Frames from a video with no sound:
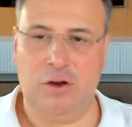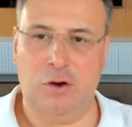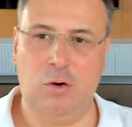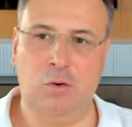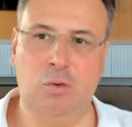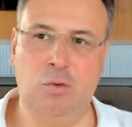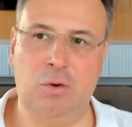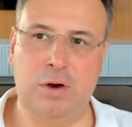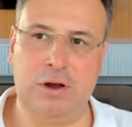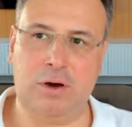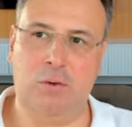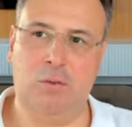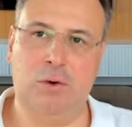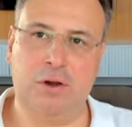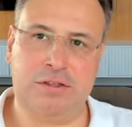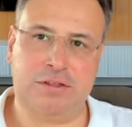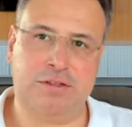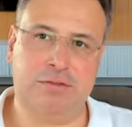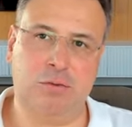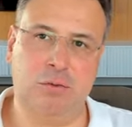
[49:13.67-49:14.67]

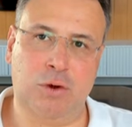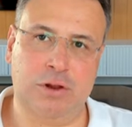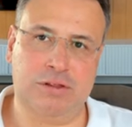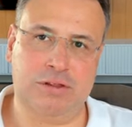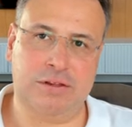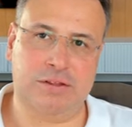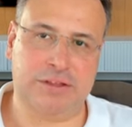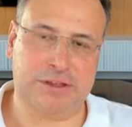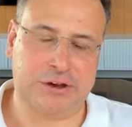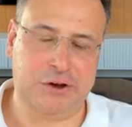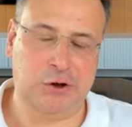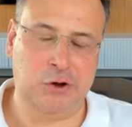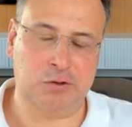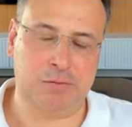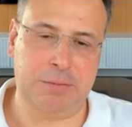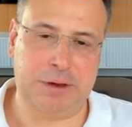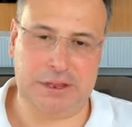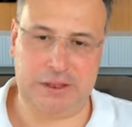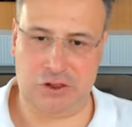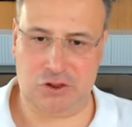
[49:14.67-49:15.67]
What does a good
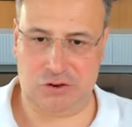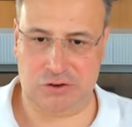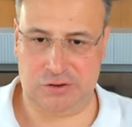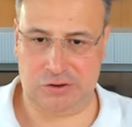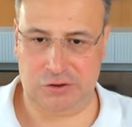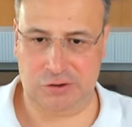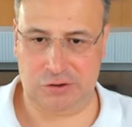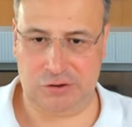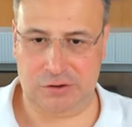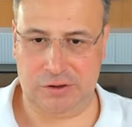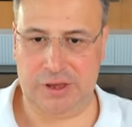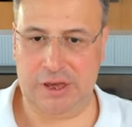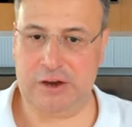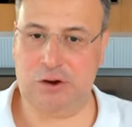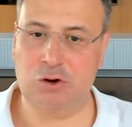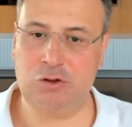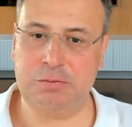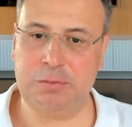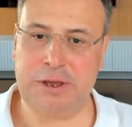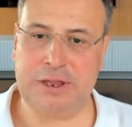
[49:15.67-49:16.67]
manager do? A
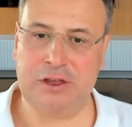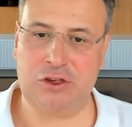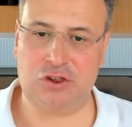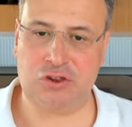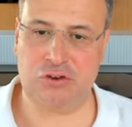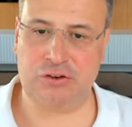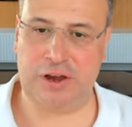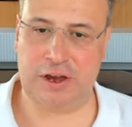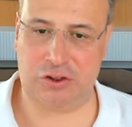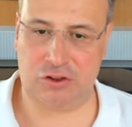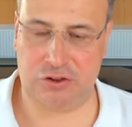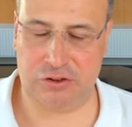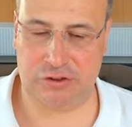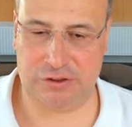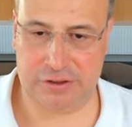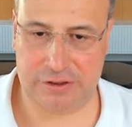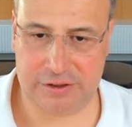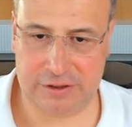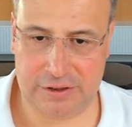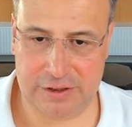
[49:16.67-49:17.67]
good manager
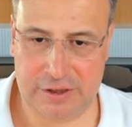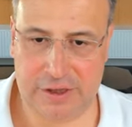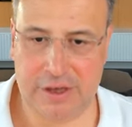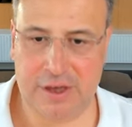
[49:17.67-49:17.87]
actually